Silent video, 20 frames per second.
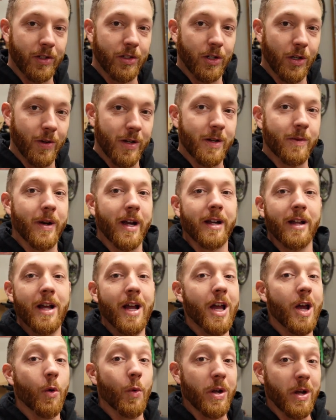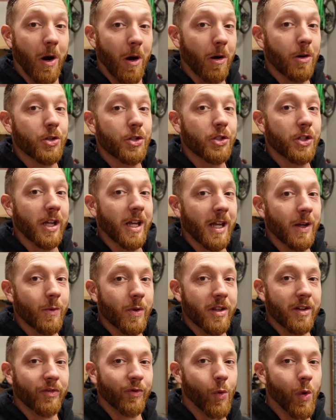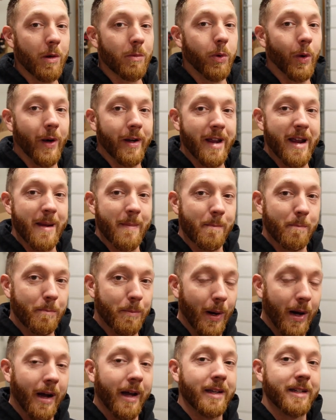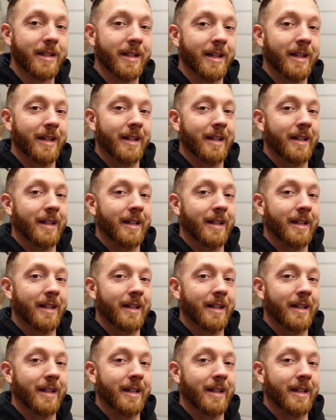So anyway, we are sticking with the 4.8, but